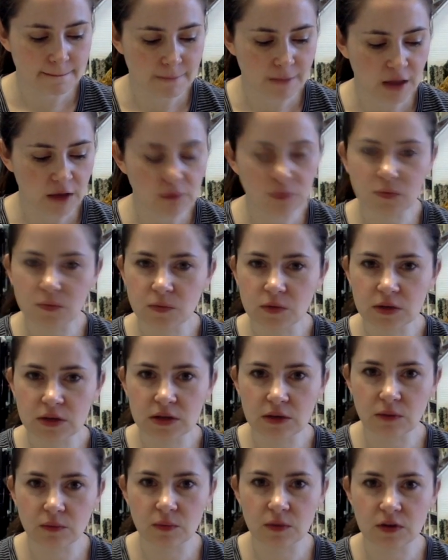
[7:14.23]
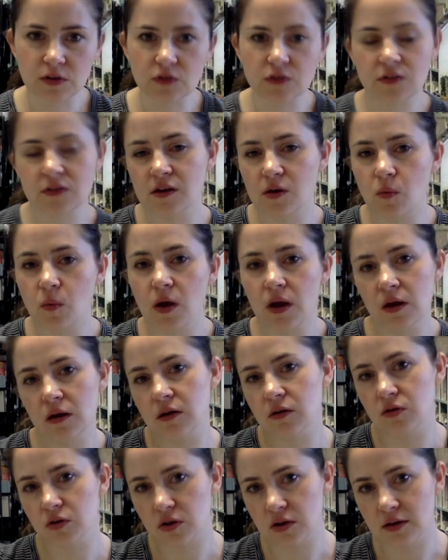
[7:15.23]
it was a really interesting way
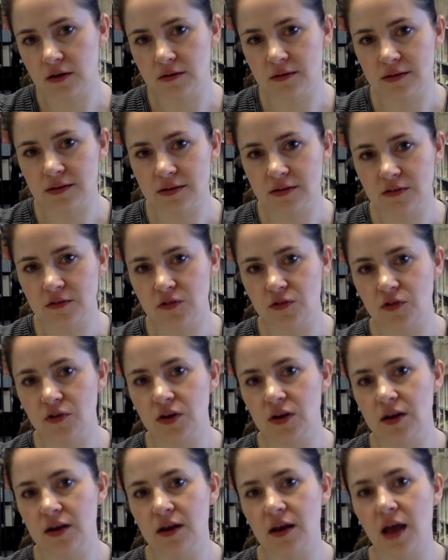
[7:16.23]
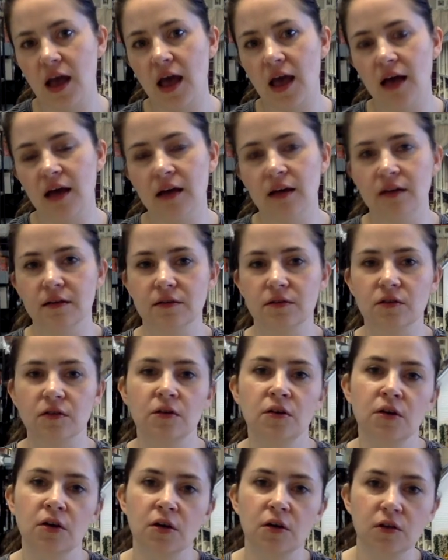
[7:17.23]
to look into history and
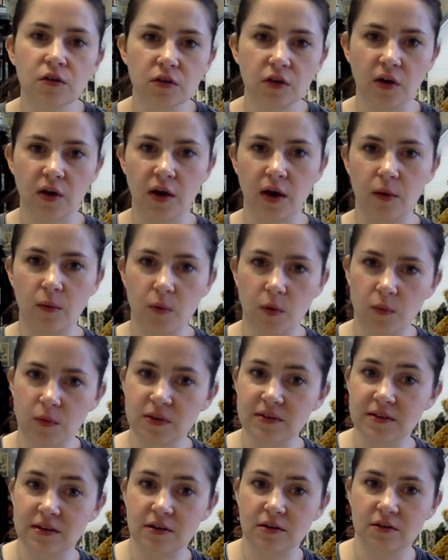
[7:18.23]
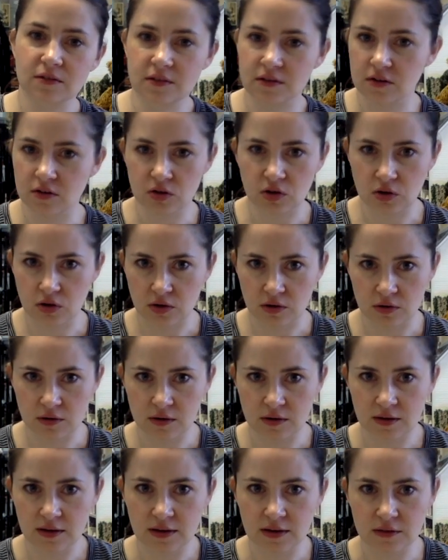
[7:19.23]
look at what we did or didn't learn
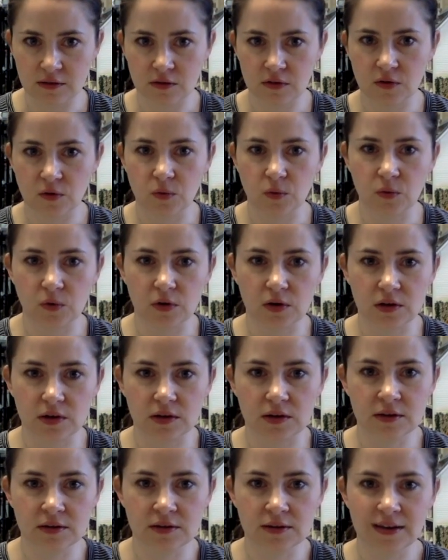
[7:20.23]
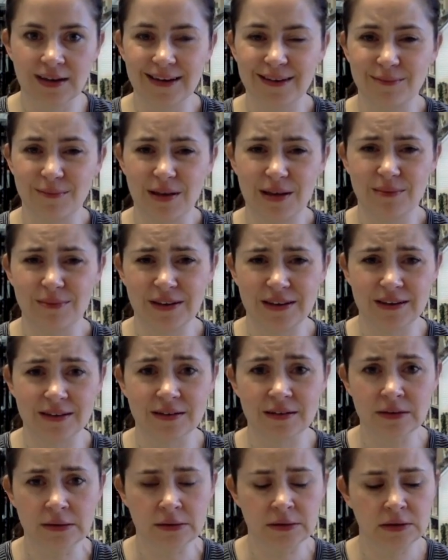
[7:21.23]
in school, and maybe
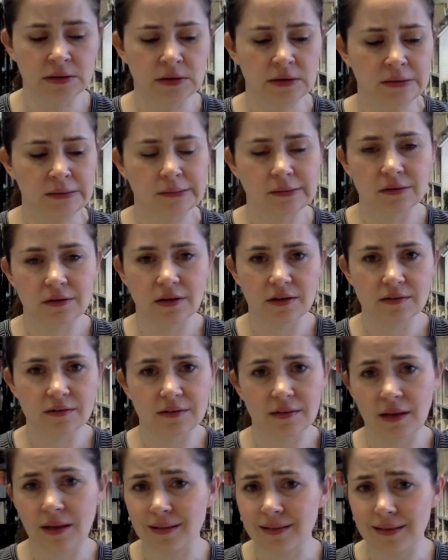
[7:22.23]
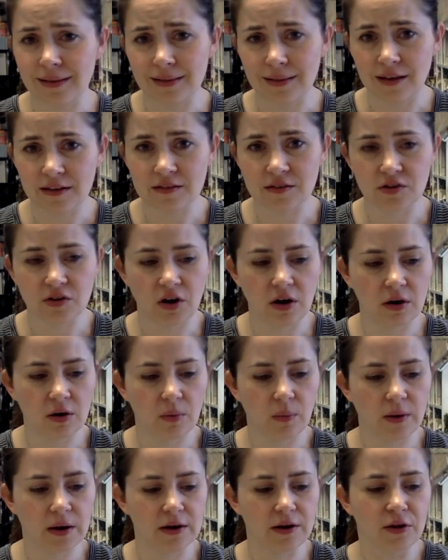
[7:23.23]
a slightly less dark
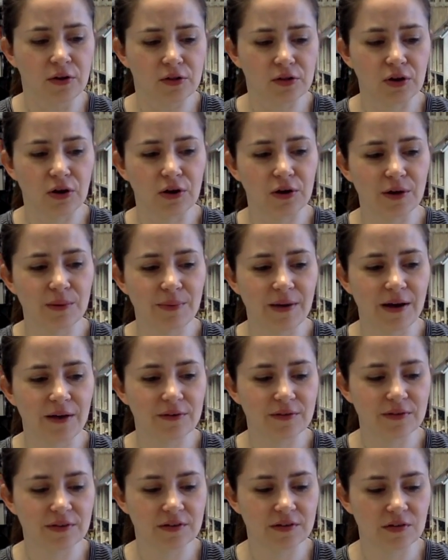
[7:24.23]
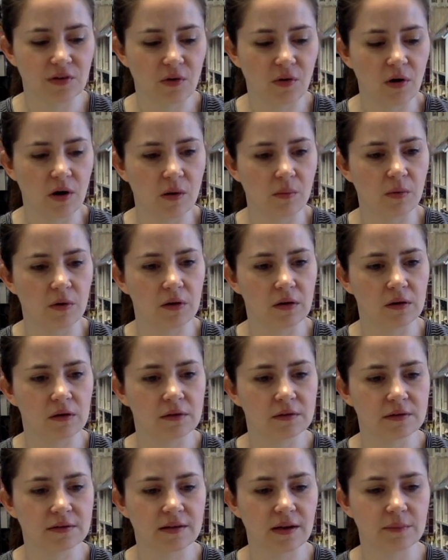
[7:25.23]
way to learn about such a horrible
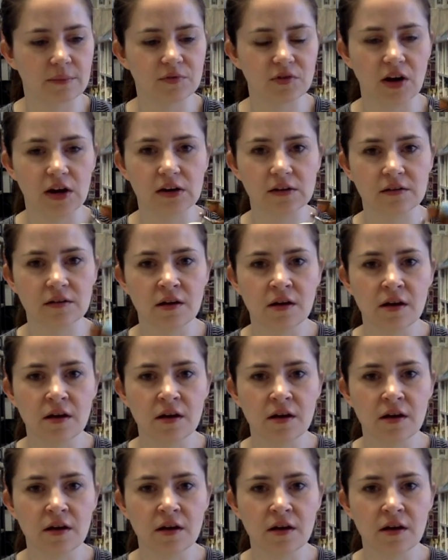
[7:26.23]
subject.